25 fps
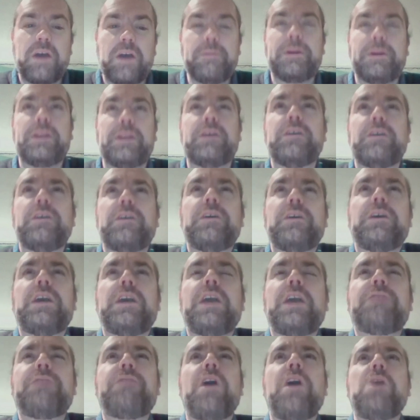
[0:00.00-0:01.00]
mean,
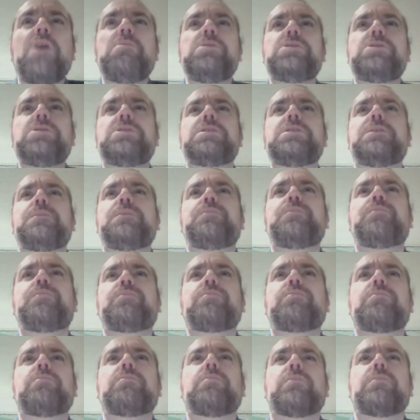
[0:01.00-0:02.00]
if I was
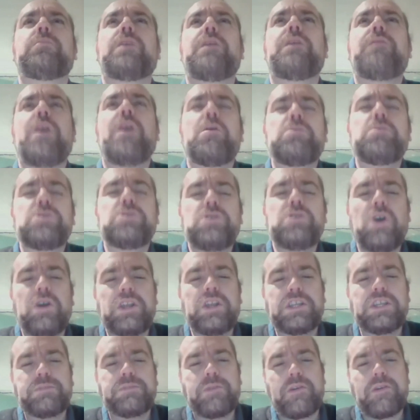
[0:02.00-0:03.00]
not an
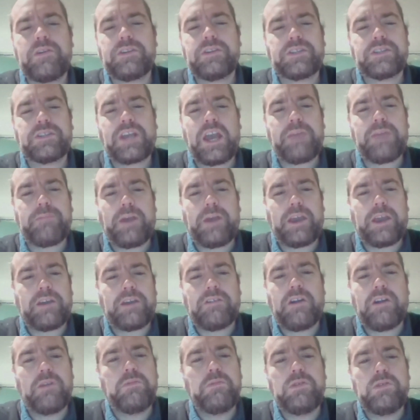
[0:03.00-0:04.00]
experienced game
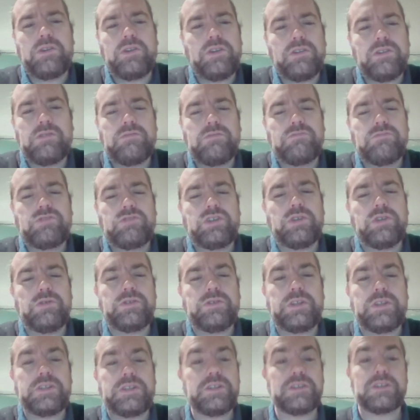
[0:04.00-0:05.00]
maker, I wouldn't
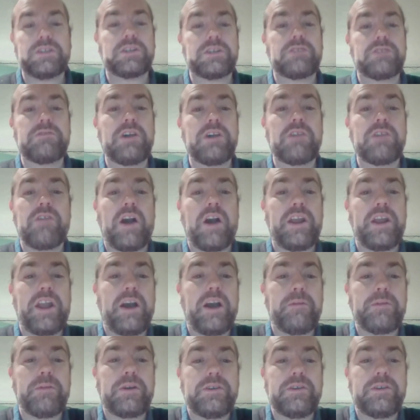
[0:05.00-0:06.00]
choose this as a career right
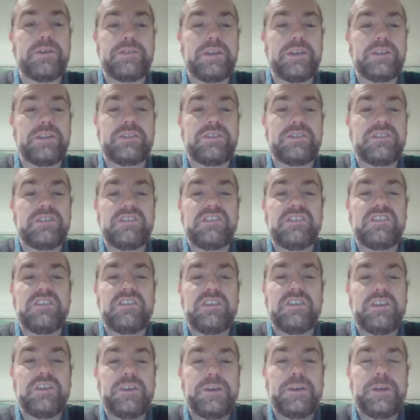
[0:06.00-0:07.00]
now, because it's
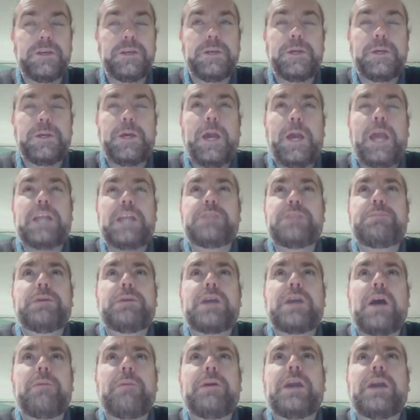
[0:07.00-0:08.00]

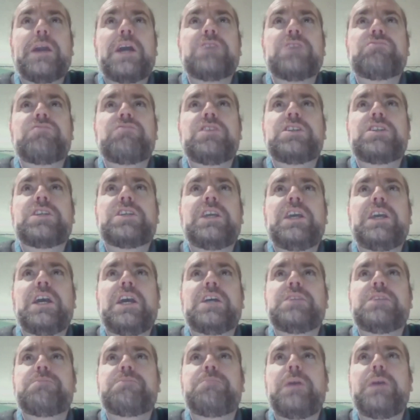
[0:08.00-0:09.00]
becoming as risky
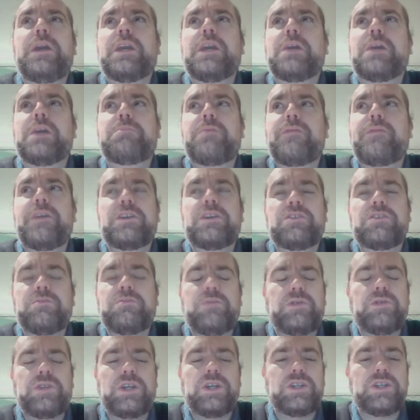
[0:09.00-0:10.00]
as being a professional
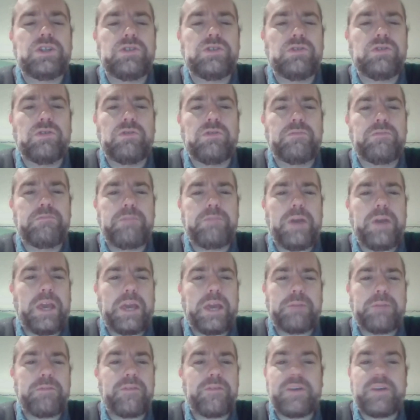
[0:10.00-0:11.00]
musician or
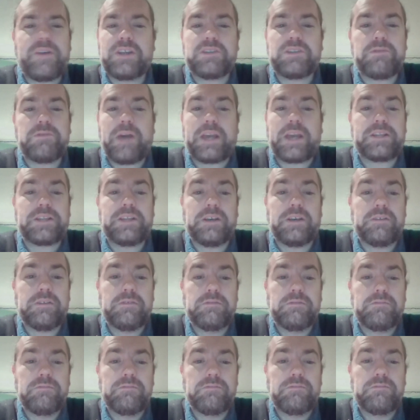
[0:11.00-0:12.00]
being a professional actor.
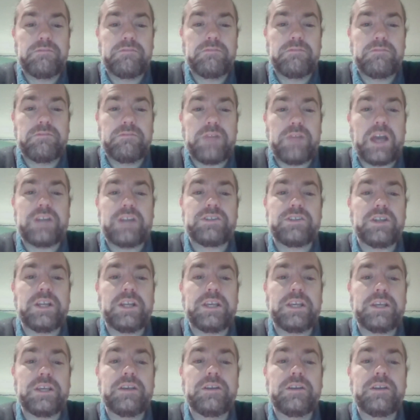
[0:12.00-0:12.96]
Actually,